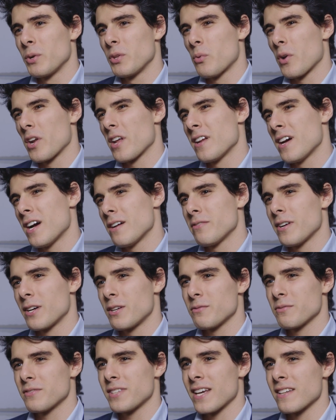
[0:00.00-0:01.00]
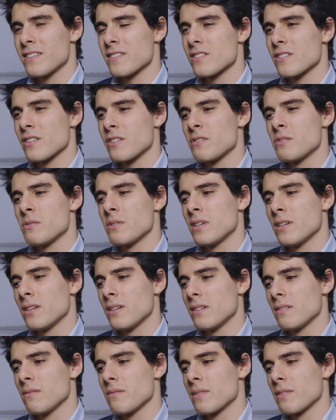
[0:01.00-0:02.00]
with one and a half out of ten. So
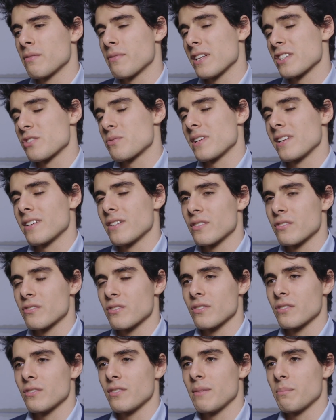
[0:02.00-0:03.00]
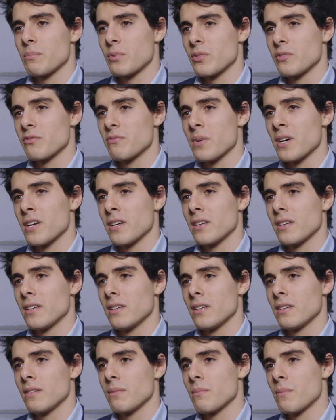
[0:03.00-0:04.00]
uh, it feels really good to improve
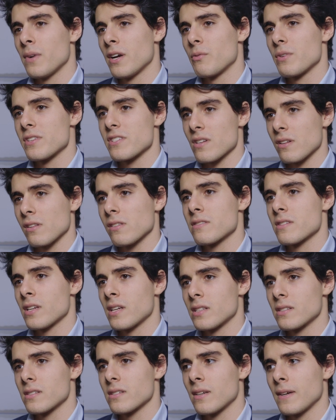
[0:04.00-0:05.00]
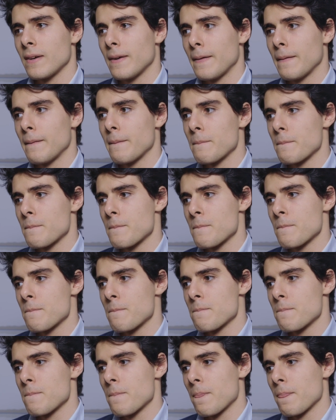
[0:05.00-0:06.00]
my my result. And uh,
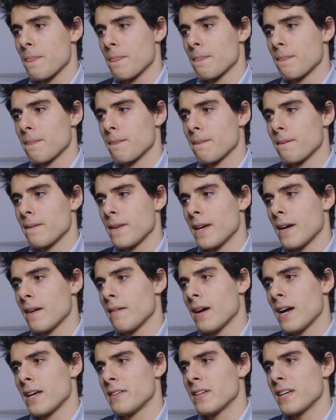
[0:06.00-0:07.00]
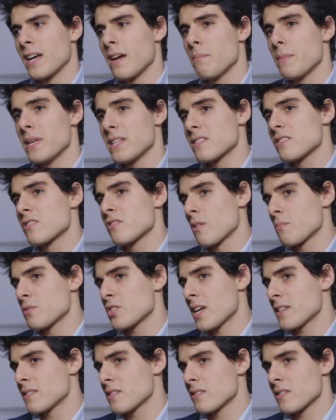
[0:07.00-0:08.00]
yeah, I think I missed some
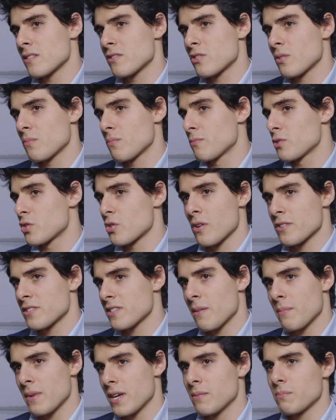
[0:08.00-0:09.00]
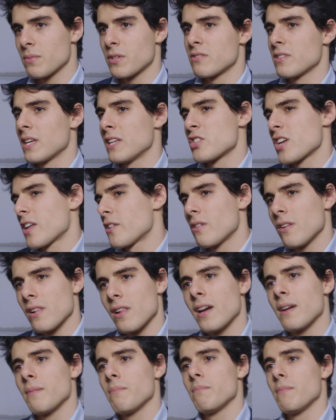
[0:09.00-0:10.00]
chances in some draws I made, but in general,
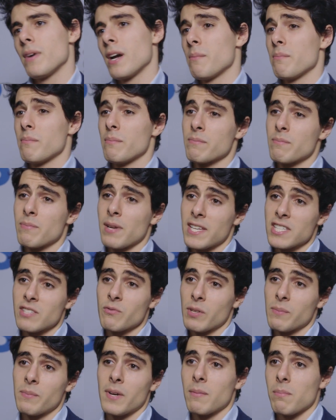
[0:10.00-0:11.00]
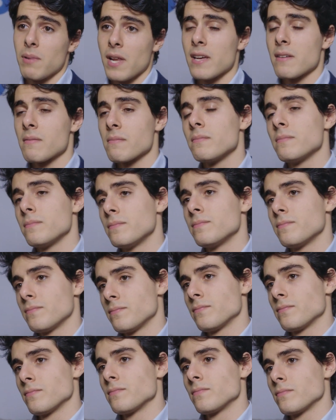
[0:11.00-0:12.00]
I'm I'm pleased with my play.
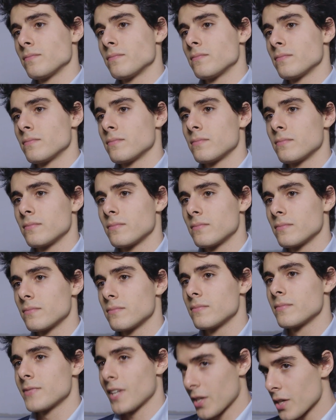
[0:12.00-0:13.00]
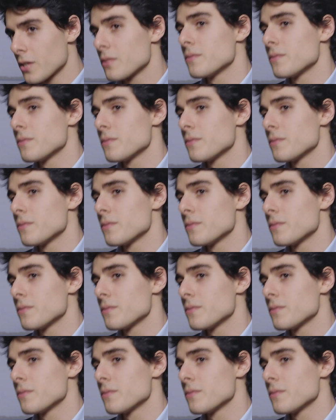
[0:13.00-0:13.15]
Okay, thank you. Thank